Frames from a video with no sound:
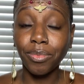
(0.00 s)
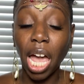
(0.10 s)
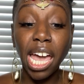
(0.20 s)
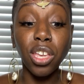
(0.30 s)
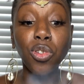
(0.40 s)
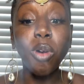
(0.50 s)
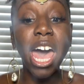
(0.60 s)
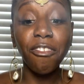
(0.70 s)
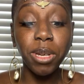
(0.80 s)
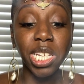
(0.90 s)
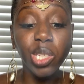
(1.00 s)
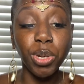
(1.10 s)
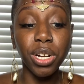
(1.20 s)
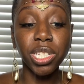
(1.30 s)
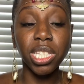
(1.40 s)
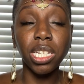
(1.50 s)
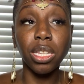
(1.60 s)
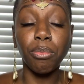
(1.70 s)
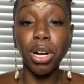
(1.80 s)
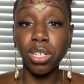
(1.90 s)
and you have been experiencing the
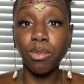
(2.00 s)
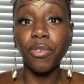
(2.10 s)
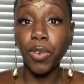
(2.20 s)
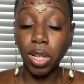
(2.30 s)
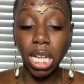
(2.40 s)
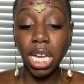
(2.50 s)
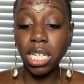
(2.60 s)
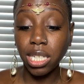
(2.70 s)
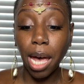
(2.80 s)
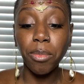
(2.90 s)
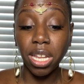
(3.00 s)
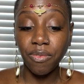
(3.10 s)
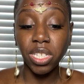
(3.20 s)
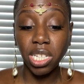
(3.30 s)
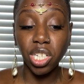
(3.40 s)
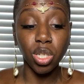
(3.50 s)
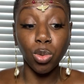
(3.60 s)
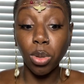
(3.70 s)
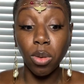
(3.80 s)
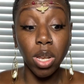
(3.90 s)
birds before land type manifestations
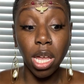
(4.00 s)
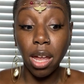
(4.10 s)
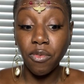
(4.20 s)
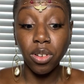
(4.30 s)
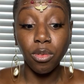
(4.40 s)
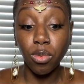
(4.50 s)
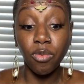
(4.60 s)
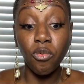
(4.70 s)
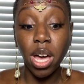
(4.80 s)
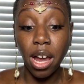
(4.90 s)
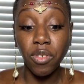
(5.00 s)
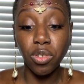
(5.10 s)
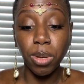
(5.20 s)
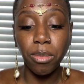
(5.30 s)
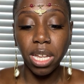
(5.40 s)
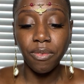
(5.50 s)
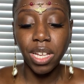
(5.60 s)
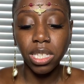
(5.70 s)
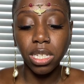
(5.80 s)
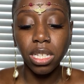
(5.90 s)
with whatever you've been
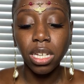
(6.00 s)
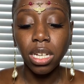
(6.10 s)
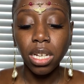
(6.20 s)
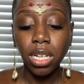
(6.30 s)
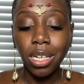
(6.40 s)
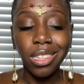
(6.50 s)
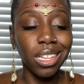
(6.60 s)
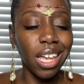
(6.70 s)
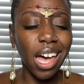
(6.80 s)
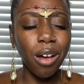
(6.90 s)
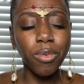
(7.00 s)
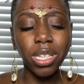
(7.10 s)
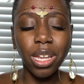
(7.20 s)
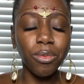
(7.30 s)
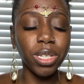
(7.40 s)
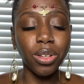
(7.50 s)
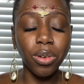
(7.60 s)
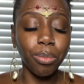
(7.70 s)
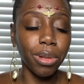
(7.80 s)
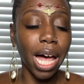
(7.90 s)
manifesting, then that really don't
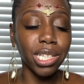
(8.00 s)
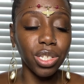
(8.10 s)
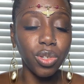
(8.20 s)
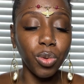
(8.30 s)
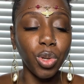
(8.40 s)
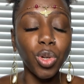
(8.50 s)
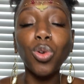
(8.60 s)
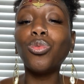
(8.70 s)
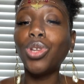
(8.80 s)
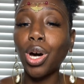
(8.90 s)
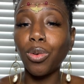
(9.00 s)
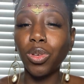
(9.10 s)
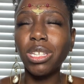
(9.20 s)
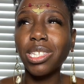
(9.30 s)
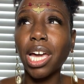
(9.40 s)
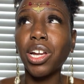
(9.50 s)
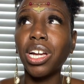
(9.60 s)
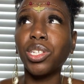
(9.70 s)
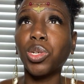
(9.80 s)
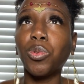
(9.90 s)
apply to you. You'll know. It's like your
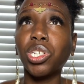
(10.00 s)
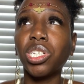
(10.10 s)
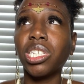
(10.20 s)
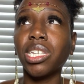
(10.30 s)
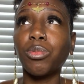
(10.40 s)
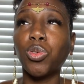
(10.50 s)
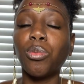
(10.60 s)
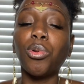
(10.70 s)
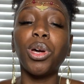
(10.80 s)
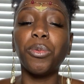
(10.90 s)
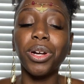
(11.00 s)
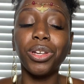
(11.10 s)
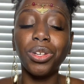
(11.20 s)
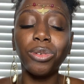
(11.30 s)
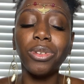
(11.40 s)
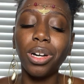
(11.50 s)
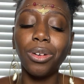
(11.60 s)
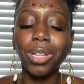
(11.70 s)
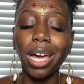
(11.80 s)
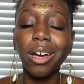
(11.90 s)
intuition is up to a point where you'll know,
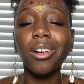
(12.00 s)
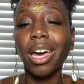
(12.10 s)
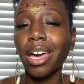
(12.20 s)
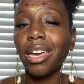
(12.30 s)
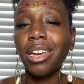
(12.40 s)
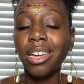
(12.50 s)
like, okay,